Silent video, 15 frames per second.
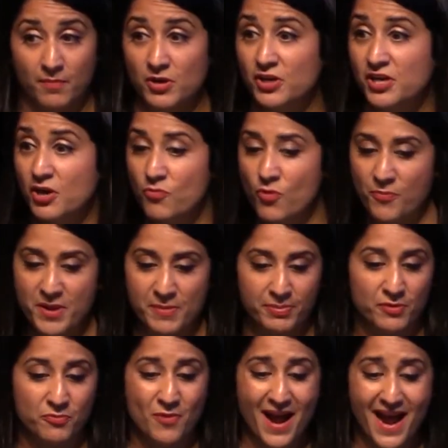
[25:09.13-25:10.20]
Look at what
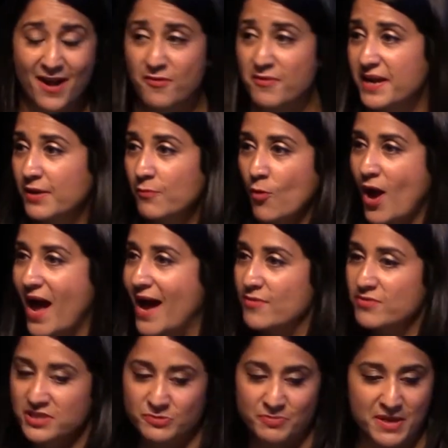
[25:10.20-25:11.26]
people are wearing, what
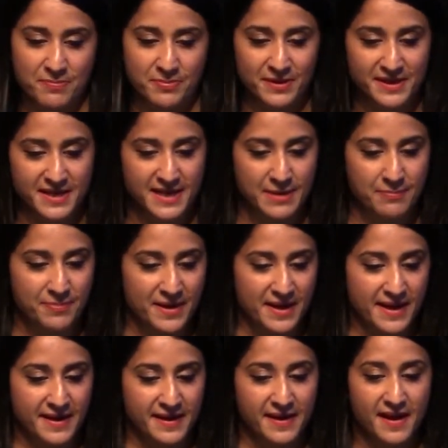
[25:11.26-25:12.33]
hours people are
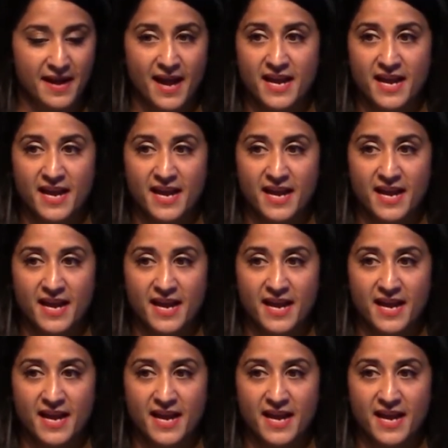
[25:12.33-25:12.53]
keeping.